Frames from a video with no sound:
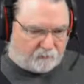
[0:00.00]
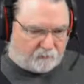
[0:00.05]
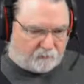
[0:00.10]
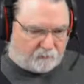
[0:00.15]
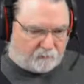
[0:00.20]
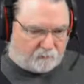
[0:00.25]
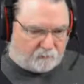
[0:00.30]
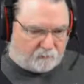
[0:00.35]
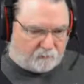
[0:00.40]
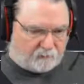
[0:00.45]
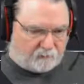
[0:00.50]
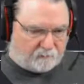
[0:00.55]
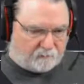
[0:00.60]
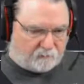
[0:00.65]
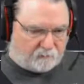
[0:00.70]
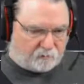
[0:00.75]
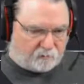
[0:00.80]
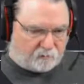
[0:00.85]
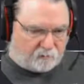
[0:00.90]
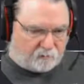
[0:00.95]
Oh, I'm having
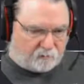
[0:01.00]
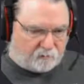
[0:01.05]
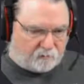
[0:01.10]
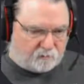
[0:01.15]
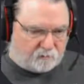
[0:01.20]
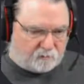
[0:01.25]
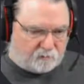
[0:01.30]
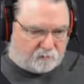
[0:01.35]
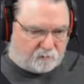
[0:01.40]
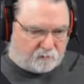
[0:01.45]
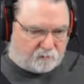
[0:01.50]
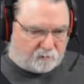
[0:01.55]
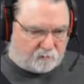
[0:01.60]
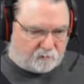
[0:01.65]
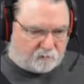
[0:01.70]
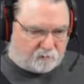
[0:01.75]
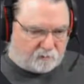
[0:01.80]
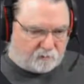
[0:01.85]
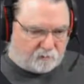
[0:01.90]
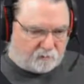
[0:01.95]
trouble with this.
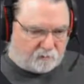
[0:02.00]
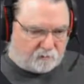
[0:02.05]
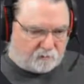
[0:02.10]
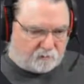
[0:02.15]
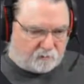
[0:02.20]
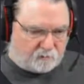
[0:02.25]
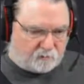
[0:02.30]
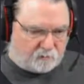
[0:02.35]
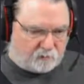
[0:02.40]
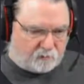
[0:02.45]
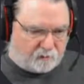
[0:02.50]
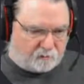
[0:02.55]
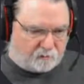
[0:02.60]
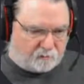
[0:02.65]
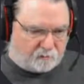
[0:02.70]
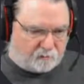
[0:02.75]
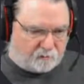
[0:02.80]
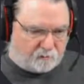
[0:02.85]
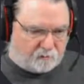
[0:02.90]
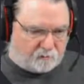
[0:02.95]
Doesn't surprise
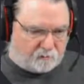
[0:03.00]
me.